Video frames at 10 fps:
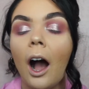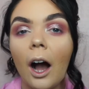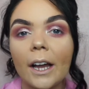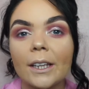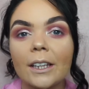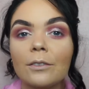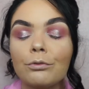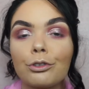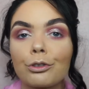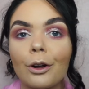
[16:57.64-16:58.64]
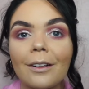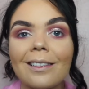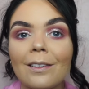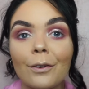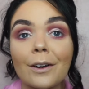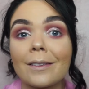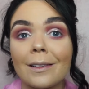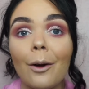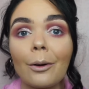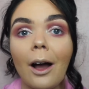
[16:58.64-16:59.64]
I struggled for
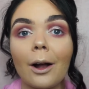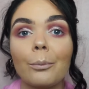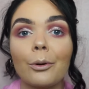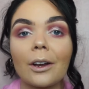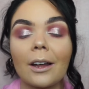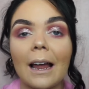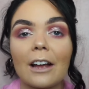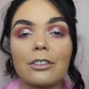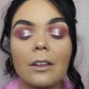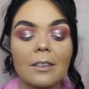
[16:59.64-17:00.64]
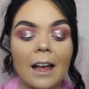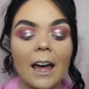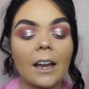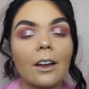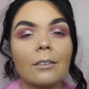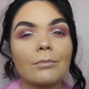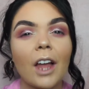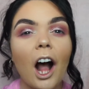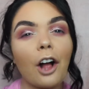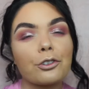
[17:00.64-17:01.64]
so long putting on lashes, and
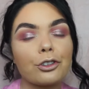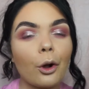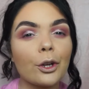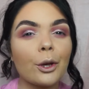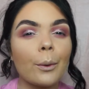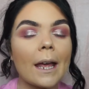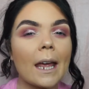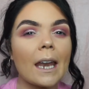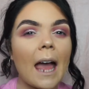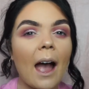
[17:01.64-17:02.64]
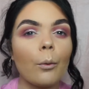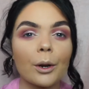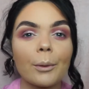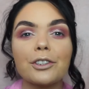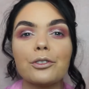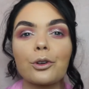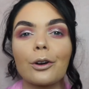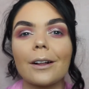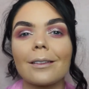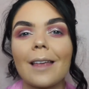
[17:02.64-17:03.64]
I'll show you in one of my
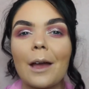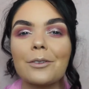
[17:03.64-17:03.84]
tutorials how